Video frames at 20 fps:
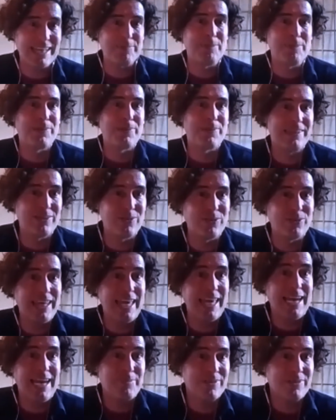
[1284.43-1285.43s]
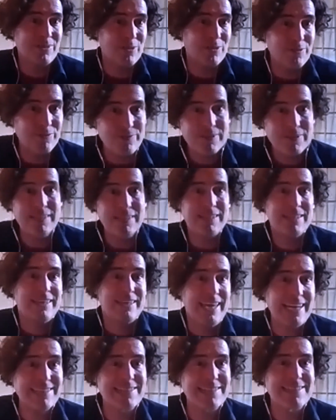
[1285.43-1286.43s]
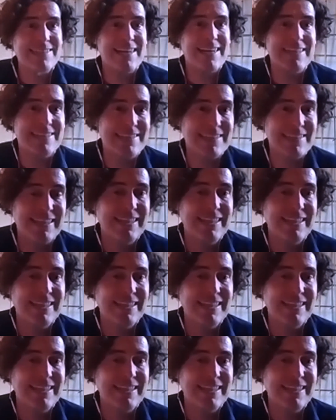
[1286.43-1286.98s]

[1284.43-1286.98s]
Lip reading: get people into the habit of exercising.